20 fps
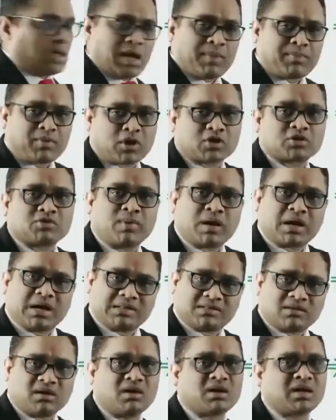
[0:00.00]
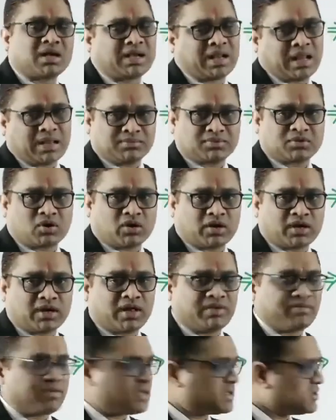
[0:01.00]
approximately 30 times on an
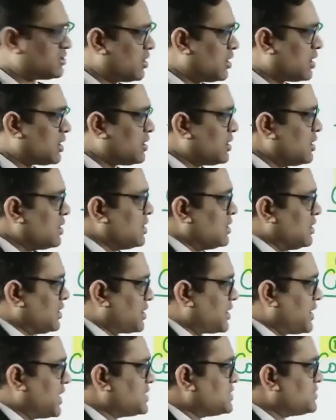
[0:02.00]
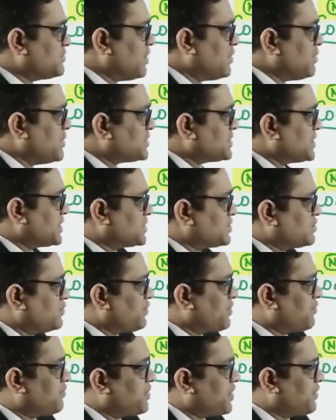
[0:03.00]
average, or range will be 6 to
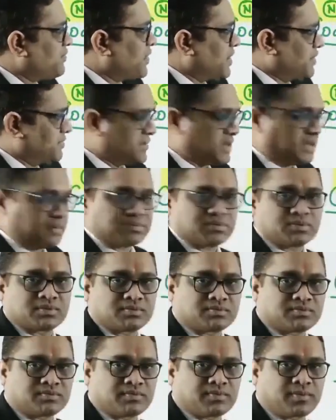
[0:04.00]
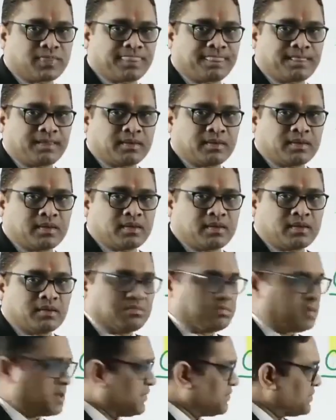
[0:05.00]
55 times.
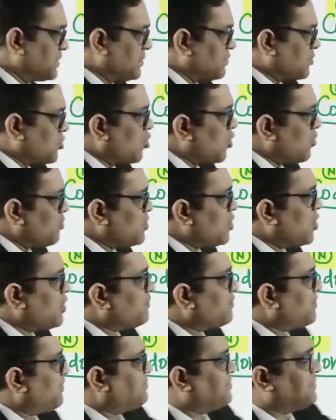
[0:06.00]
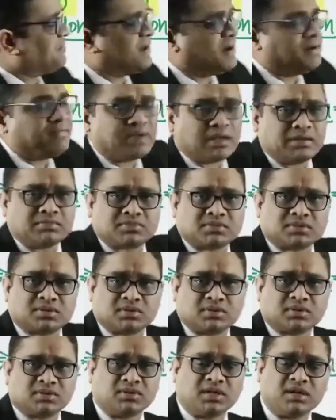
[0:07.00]
But if they go beyond 55 times,
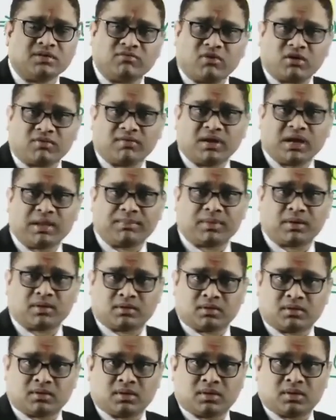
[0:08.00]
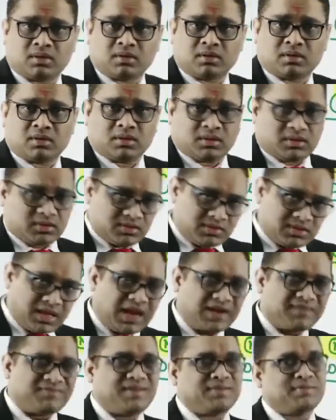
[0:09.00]
then what will happen?
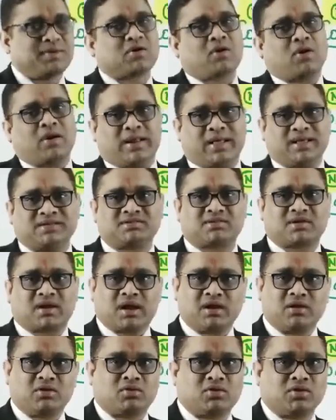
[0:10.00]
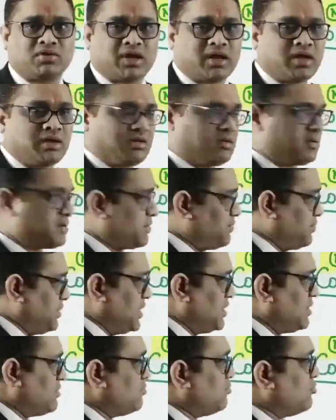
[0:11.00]
That will be called as trinucleotide
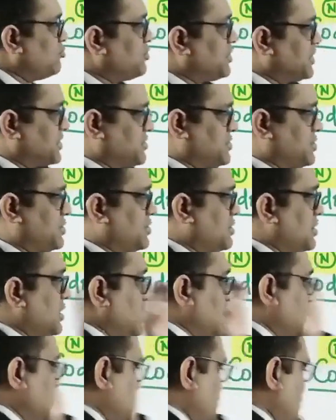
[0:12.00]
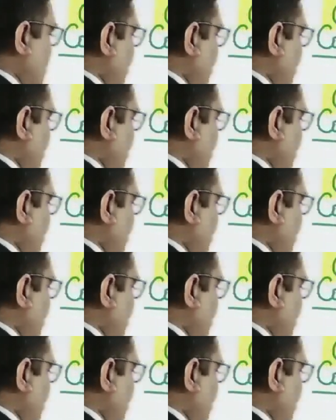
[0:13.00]
repeat mutation. So